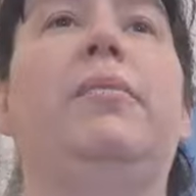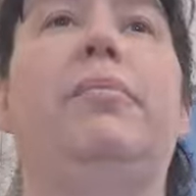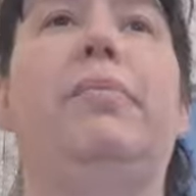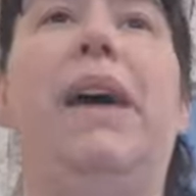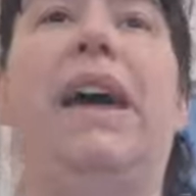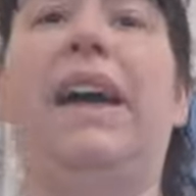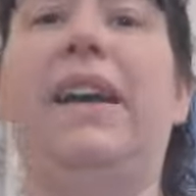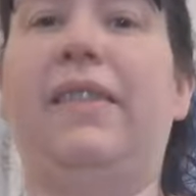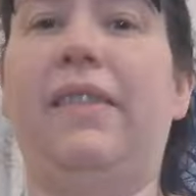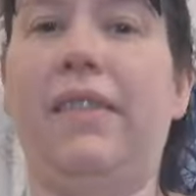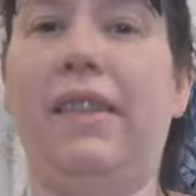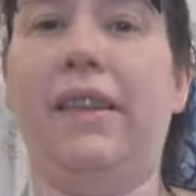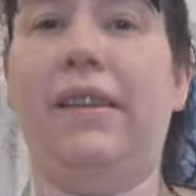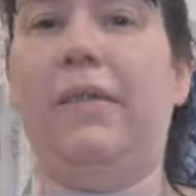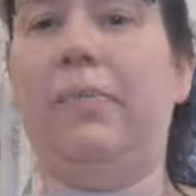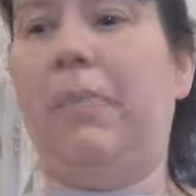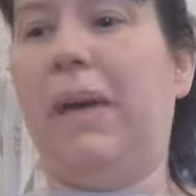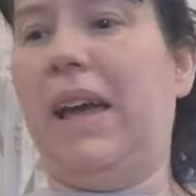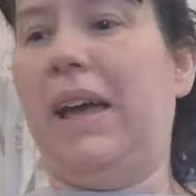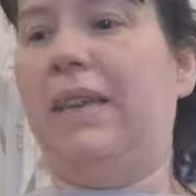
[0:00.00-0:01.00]
Bags of
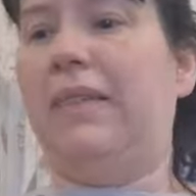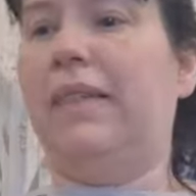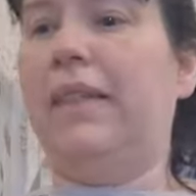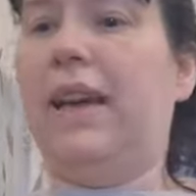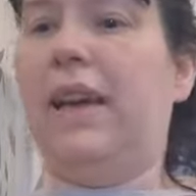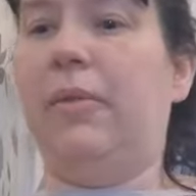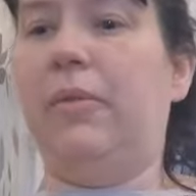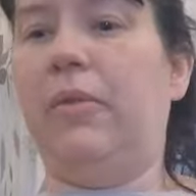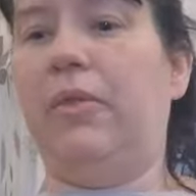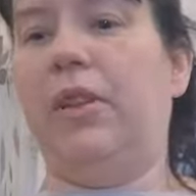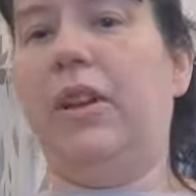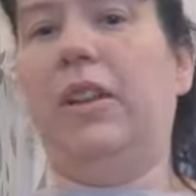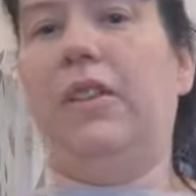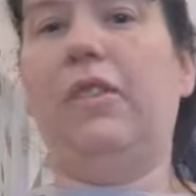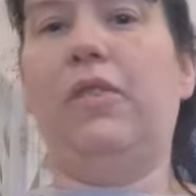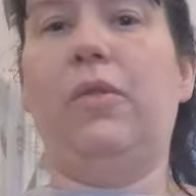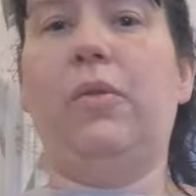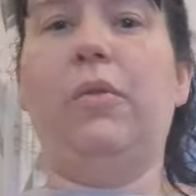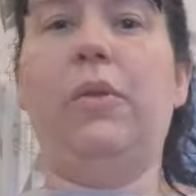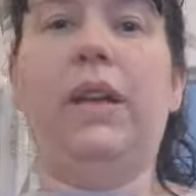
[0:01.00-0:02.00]
this, bags of that, which needs
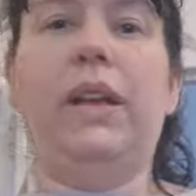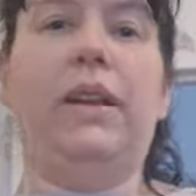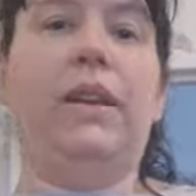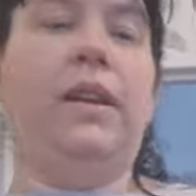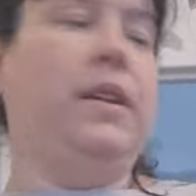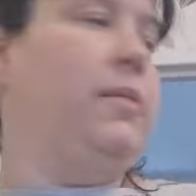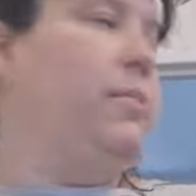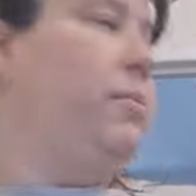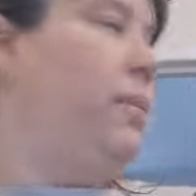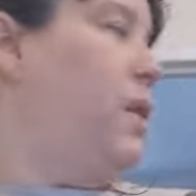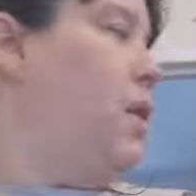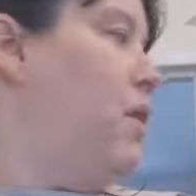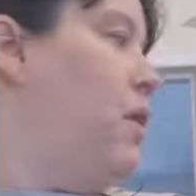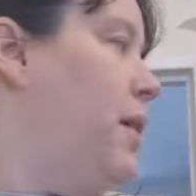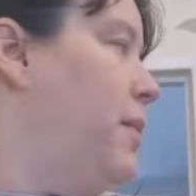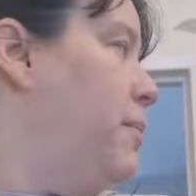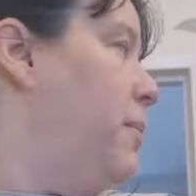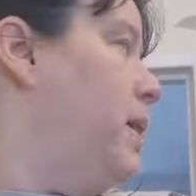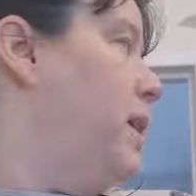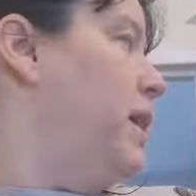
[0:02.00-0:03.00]
sorting.
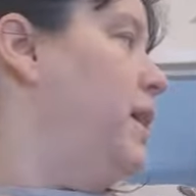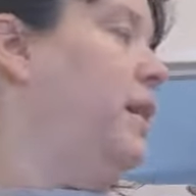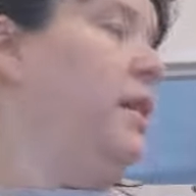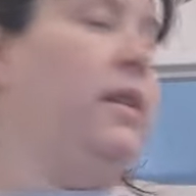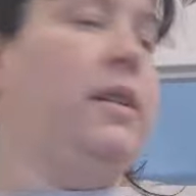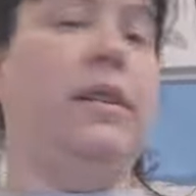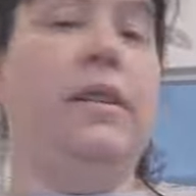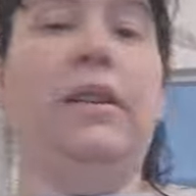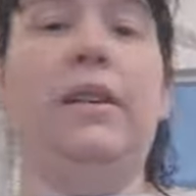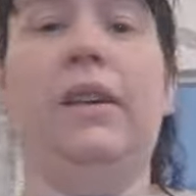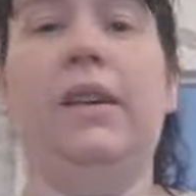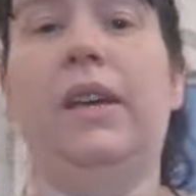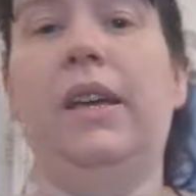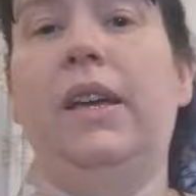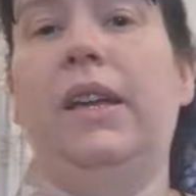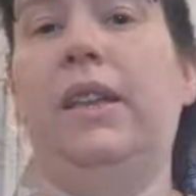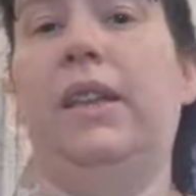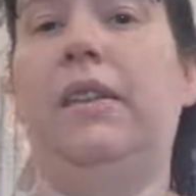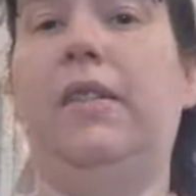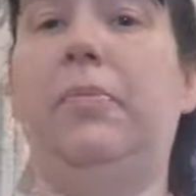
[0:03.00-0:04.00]
Behind me,
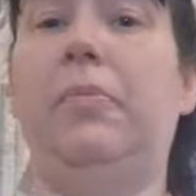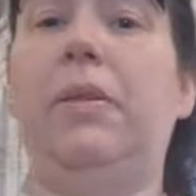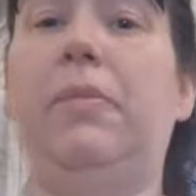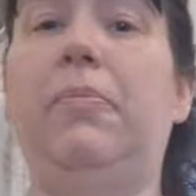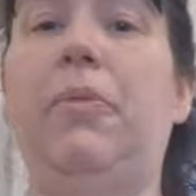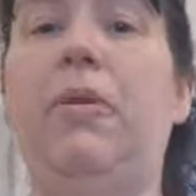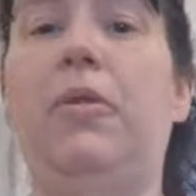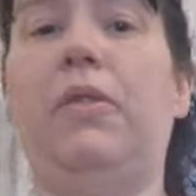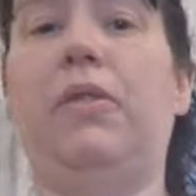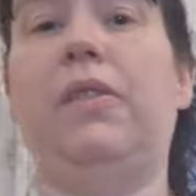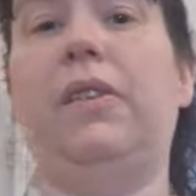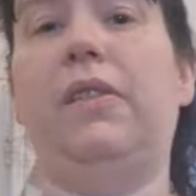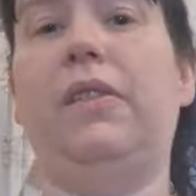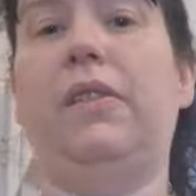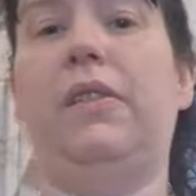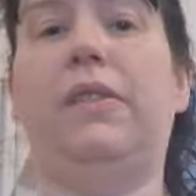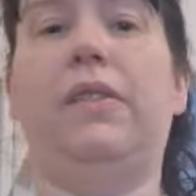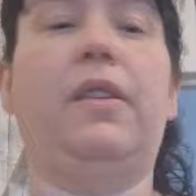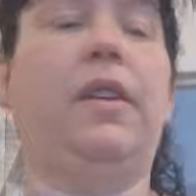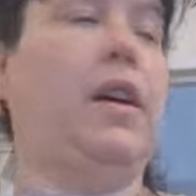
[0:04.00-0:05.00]
these big
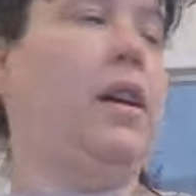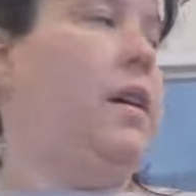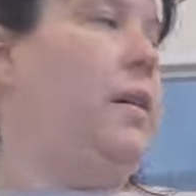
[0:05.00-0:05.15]
boxes,